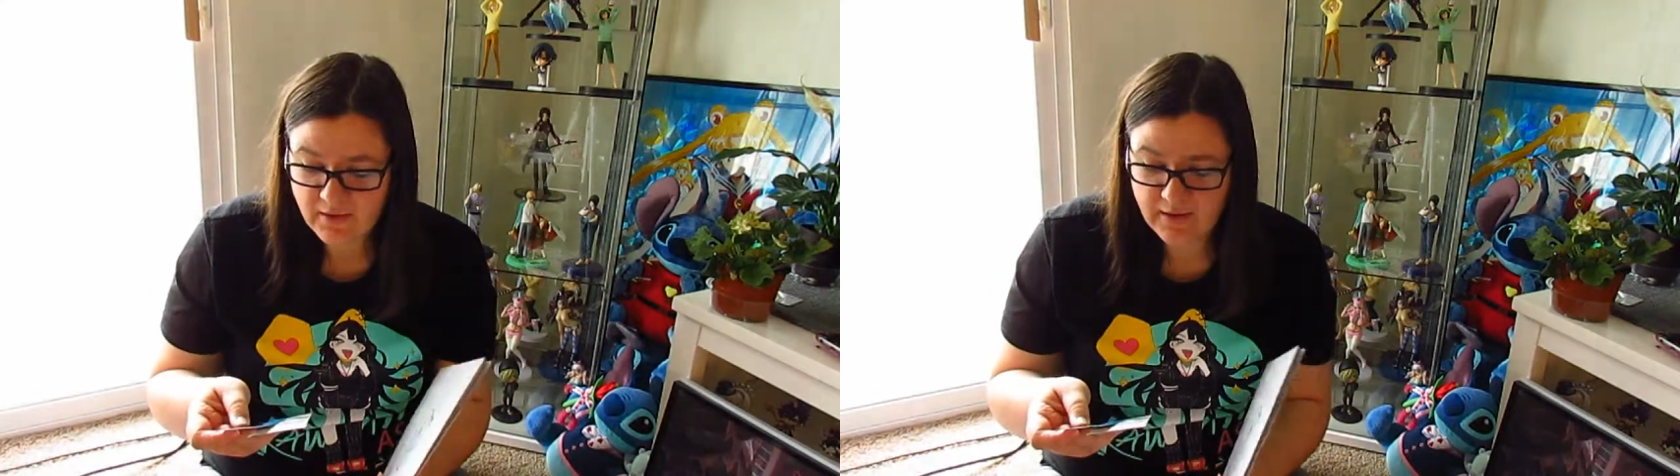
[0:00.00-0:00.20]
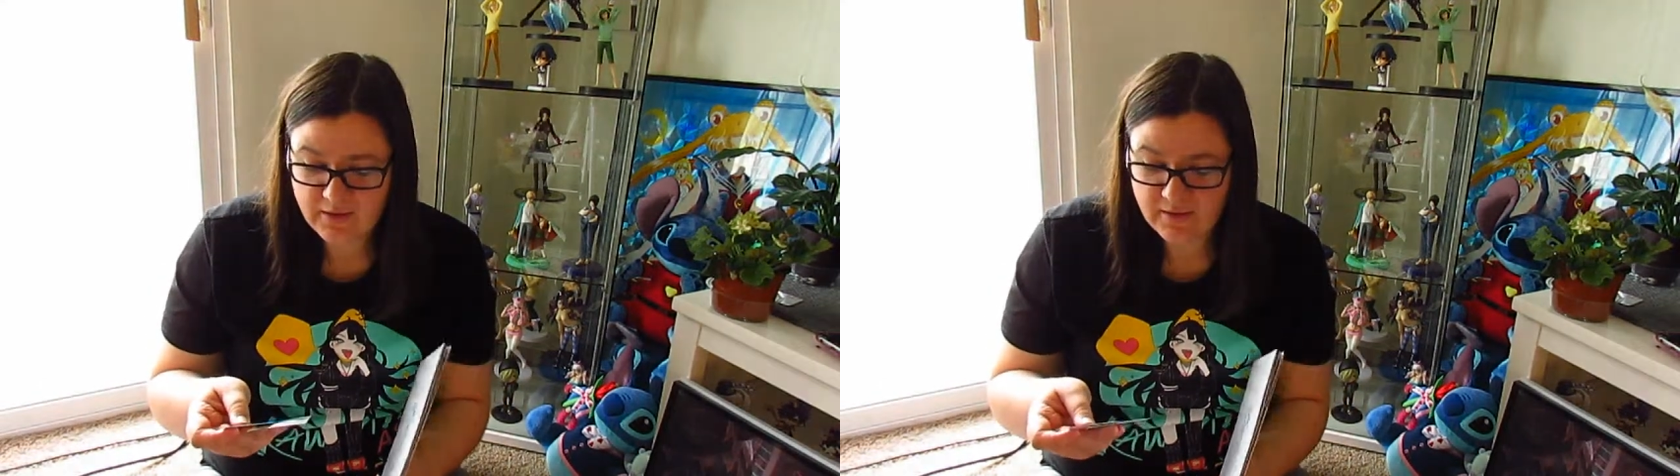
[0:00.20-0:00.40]

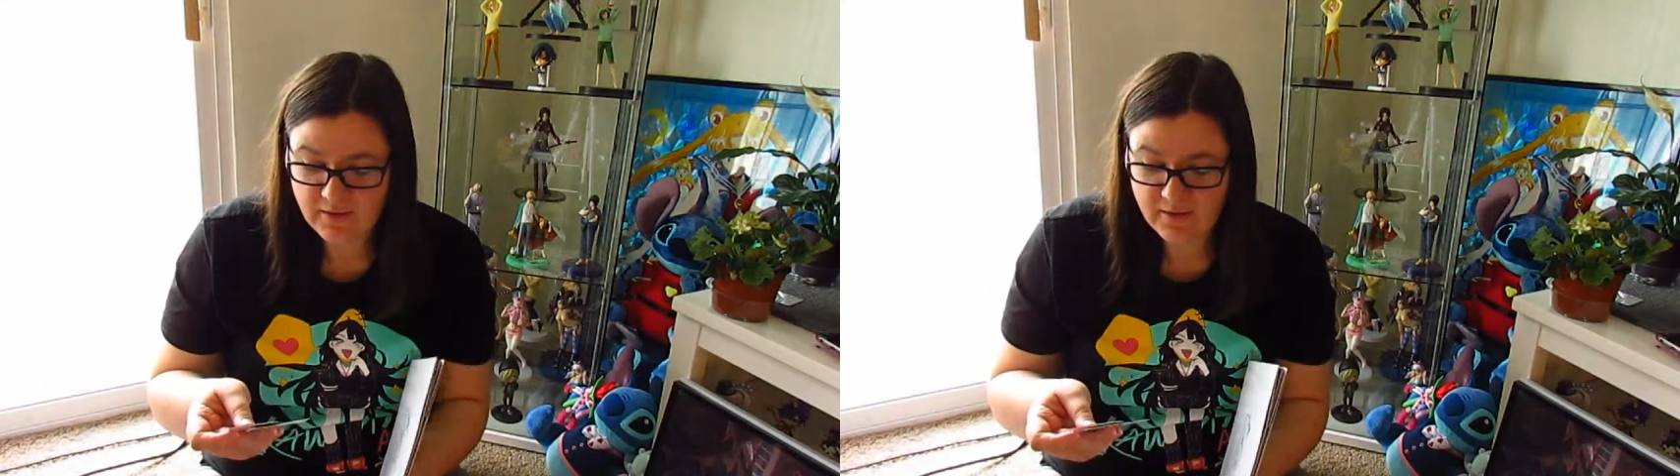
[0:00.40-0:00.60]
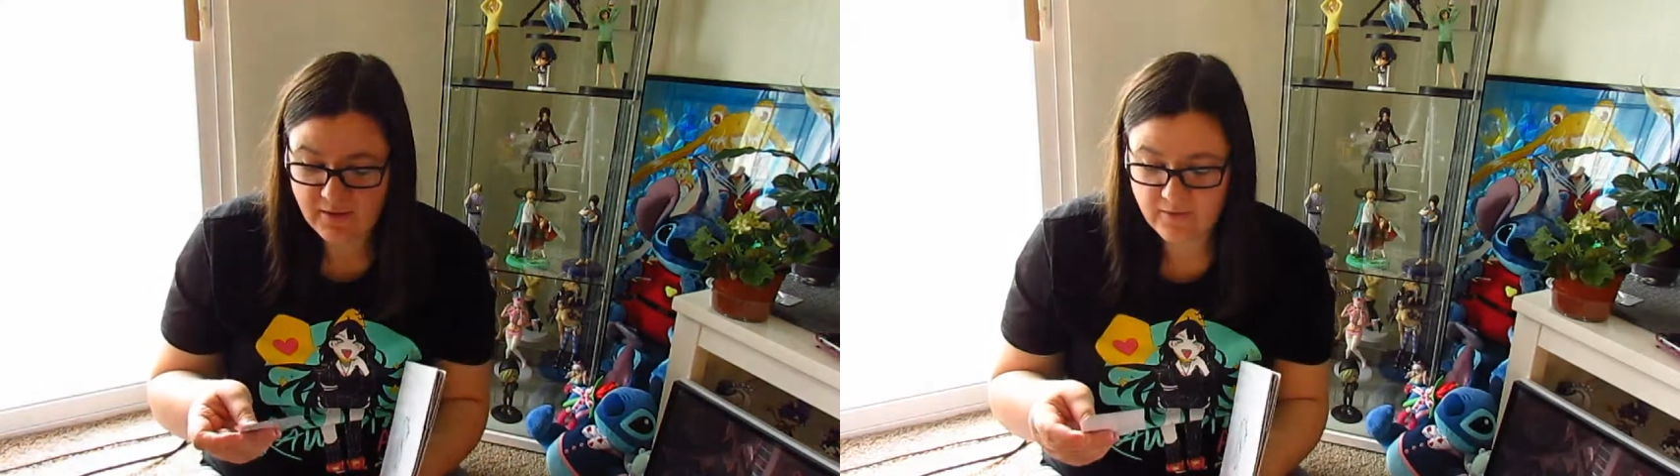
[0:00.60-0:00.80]

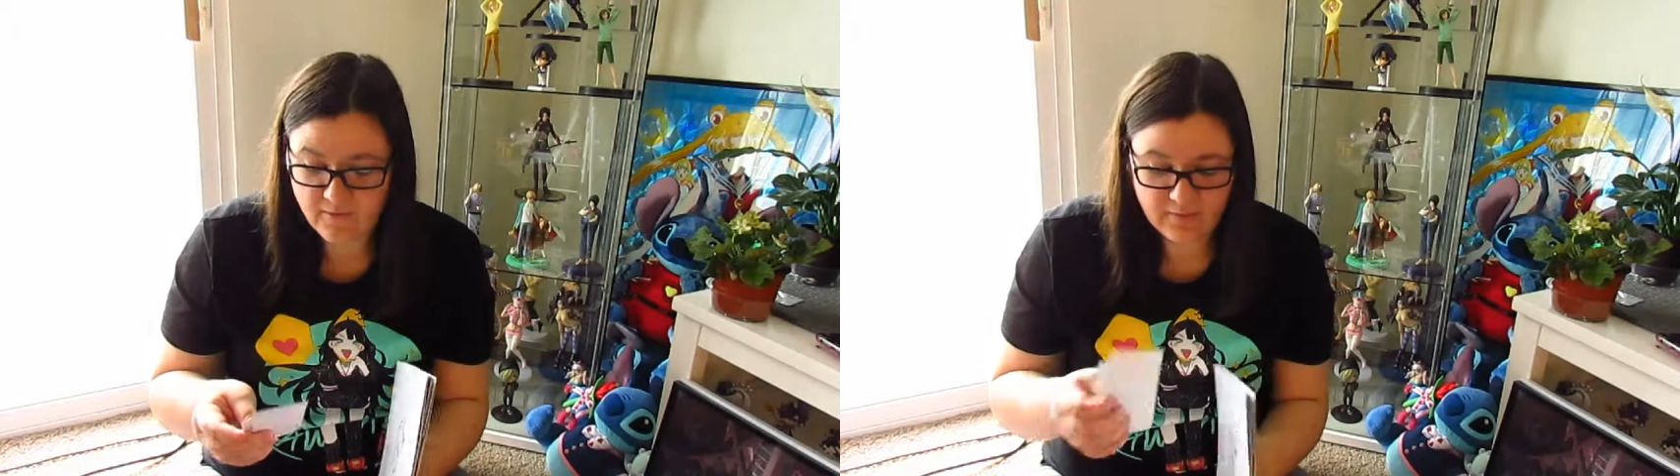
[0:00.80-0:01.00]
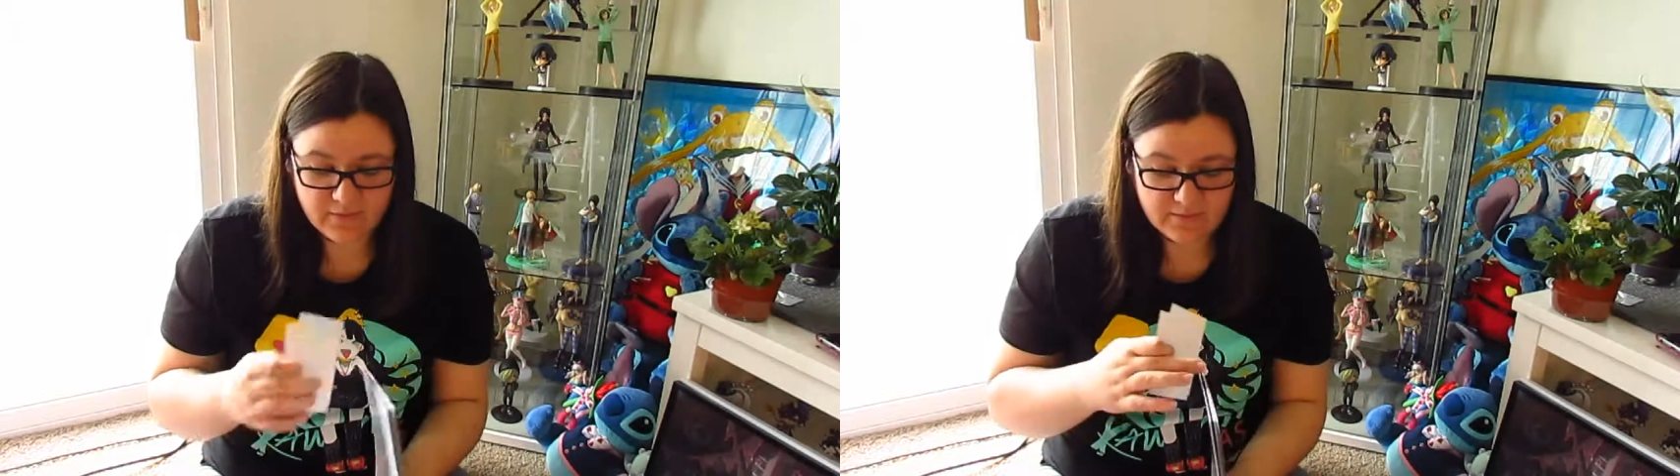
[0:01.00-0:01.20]
actually I
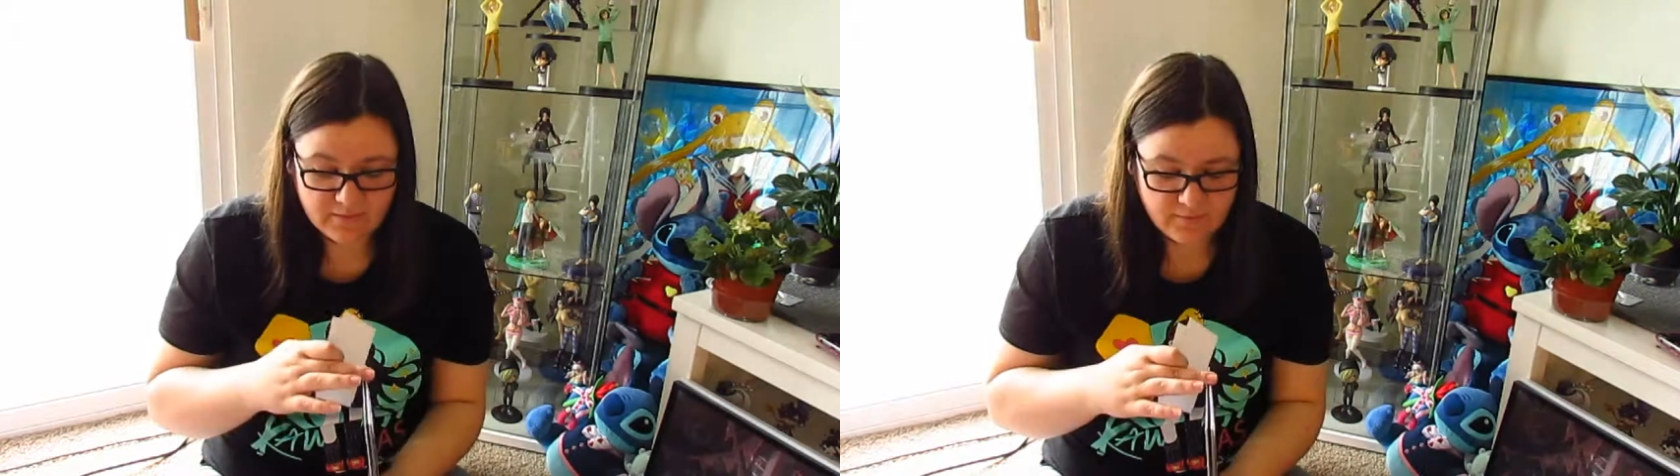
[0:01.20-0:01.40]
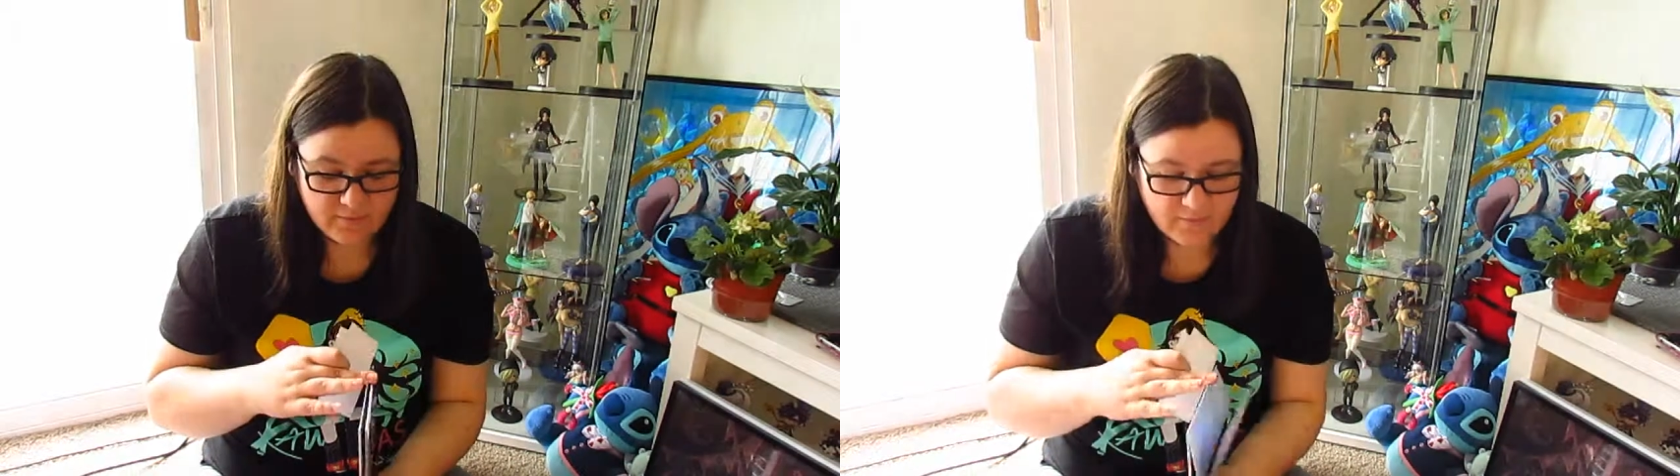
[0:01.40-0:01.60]
don't want to assume,